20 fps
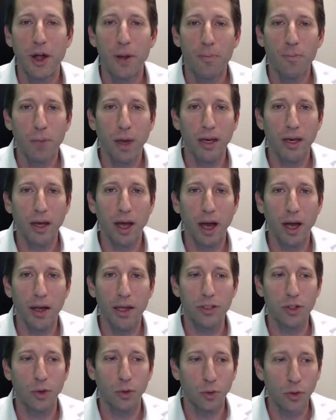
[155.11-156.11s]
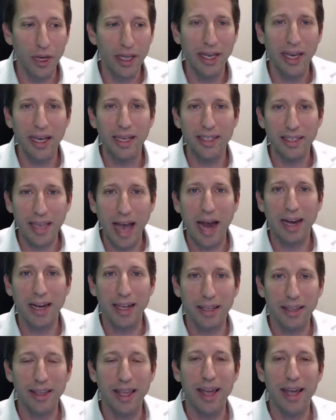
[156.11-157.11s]
but it's a really
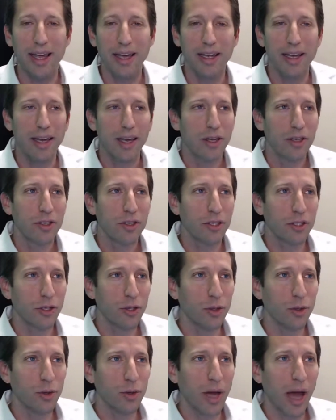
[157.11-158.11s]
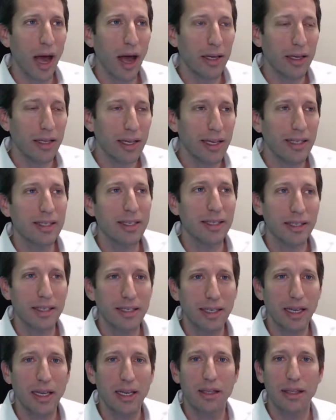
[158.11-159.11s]
exciting thing to get to
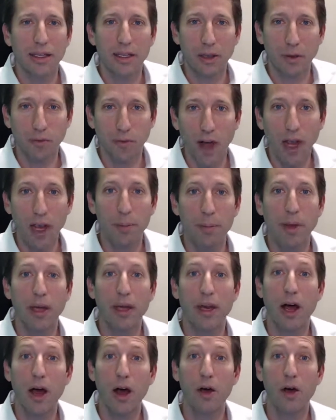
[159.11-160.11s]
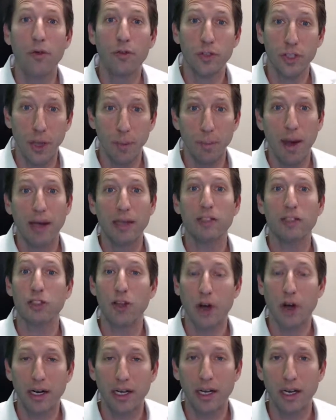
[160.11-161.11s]
see the development of somebody
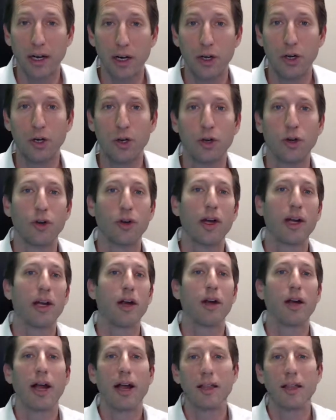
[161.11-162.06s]
starting in a new career.